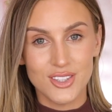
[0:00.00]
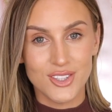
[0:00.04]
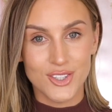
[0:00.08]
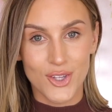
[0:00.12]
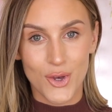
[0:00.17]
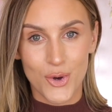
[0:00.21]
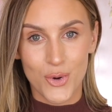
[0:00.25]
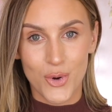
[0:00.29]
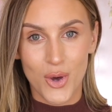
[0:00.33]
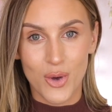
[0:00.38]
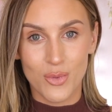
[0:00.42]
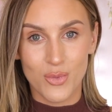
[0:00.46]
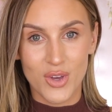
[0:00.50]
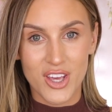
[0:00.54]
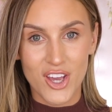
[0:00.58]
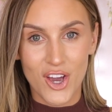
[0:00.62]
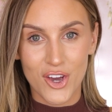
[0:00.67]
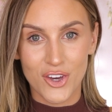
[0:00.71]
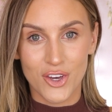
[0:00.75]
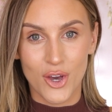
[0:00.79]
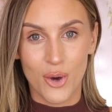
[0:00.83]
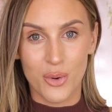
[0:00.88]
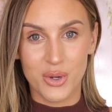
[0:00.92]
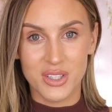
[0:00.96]
So we
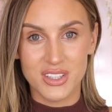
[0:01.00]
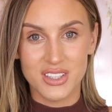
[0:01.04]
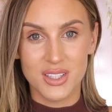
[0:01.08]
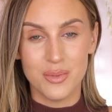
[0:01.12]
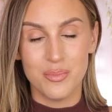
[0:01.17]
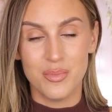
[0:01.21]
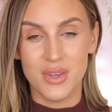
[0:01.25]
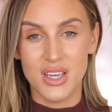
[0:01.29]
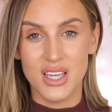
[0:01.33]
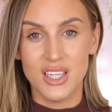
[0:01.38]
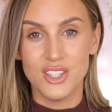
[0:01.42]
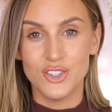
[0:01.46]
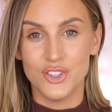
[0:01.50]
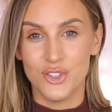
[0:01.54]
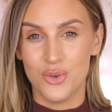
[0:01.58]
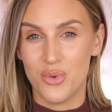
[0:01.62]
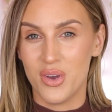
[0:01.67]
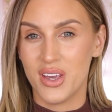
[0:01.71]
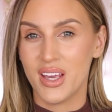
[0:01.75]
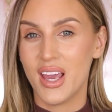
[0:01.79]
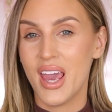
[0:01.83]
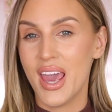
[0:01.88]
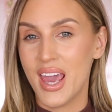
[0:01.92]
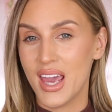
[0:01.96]
are going to be
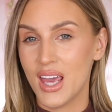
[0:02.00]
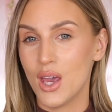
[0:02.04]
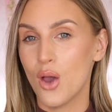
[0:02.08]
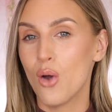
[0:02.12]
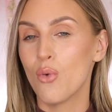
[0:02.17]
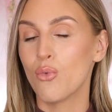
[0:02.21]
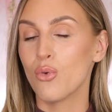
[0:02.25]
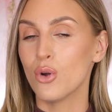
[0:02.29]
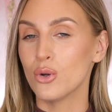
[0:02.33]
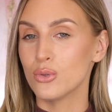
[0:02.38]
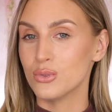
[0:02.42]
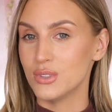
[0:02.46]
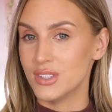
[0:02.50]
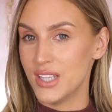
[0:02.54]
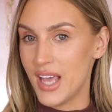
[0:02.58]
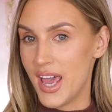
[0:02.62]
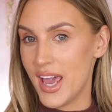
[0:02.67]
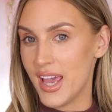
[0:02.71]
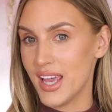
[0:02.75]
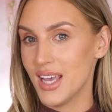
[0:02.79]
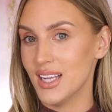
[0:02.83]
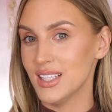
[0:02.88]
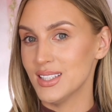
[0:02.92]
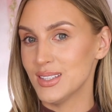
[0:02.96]
doing a
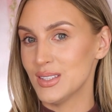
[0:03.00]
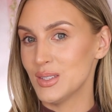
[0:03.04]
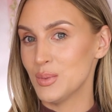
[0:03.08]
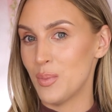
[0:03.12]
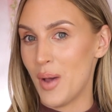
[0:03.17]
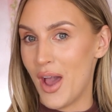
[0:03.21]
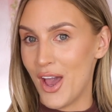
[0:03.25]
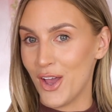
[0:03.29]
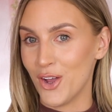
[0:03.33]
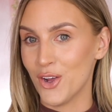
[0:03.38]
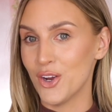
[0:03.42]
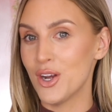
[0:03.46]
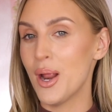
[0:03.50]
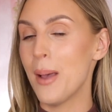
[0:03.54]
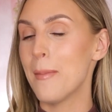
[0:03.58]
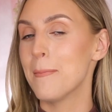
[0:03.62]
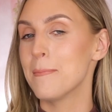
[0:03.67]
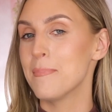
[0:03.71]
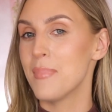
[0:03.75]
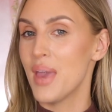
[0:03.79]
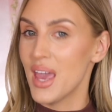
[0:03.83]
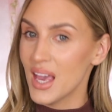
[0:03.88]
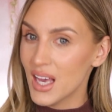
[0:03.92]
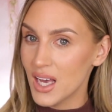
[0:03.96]
rosé inspired
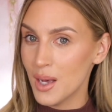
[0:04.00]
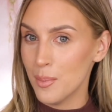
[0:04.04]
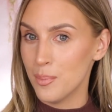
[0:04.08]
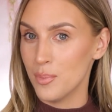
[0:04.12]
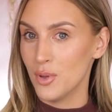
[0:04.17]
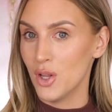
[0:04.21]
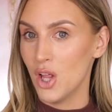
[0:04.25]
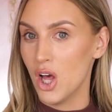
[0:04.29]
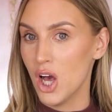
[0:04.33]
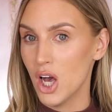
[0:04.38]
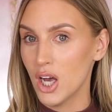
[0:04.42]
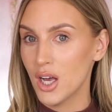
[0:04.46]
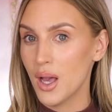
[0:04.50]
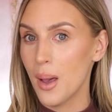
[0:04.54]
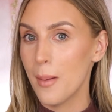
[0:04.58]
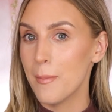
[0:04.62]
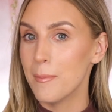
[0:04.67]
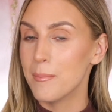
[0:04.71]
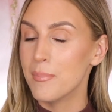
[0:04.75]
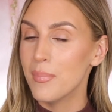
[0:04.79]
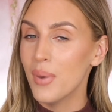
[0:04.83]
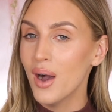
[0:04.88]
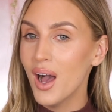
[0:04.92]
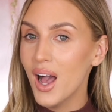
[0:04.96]
makeup look,
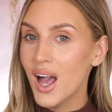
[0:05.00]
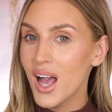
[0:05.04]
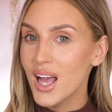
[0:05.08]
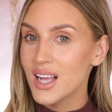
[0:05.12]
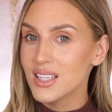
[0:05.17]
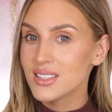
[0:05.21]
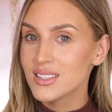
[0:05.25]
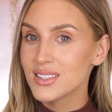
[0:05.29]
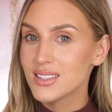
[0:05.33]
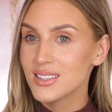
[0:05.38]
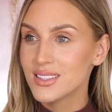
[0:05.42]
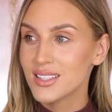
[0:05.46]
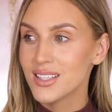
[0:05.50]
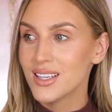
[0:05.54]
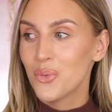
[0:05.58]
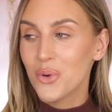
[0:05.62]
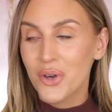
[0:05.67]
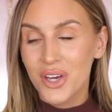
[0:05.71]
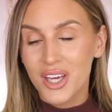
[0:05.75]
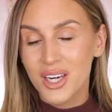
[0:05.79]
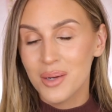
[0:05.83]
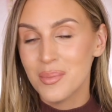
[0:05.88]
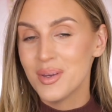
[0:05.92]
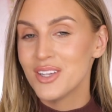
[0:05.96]
but
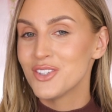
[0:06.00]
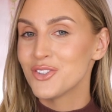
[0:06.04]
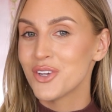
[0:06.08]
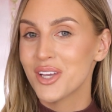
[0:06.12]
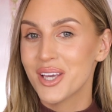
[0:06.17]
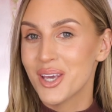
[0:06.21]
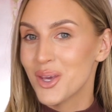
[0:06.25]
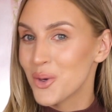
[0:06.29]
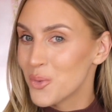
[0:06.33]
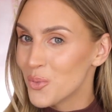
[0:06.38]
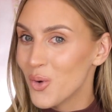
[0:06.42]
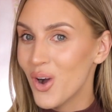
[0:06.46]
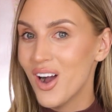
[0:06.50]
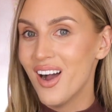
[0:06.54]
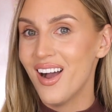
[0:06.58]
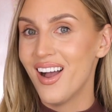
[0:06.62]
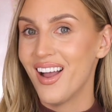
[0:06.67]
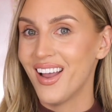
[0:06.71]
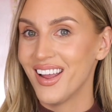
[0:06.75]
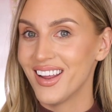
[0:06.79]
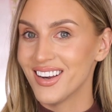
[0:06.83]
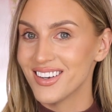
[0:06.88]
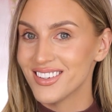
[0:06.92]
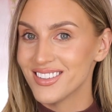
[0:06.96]
we're gonna be drinking
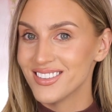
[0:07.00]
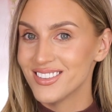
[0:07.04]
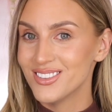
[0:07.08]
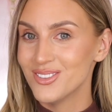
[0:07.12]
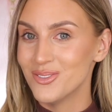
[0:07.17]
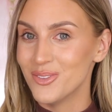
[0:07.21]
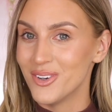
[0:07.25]
wine.